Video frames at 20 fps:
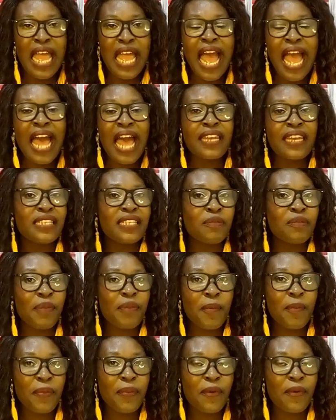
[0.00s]
and its
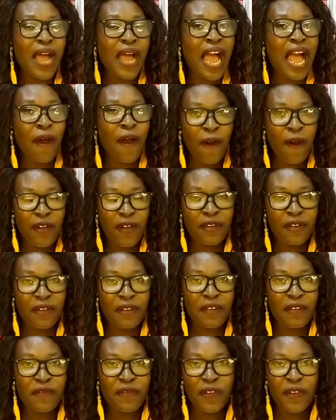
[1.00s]
people are
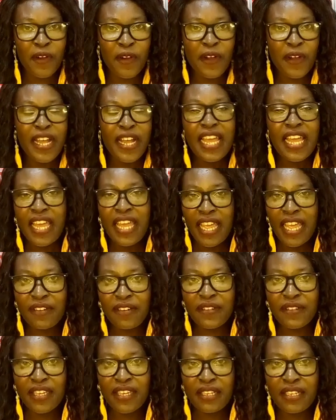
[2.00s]
hungry for
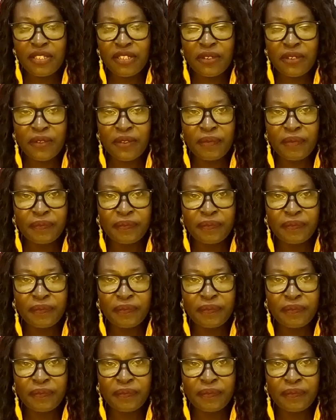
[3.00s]
education.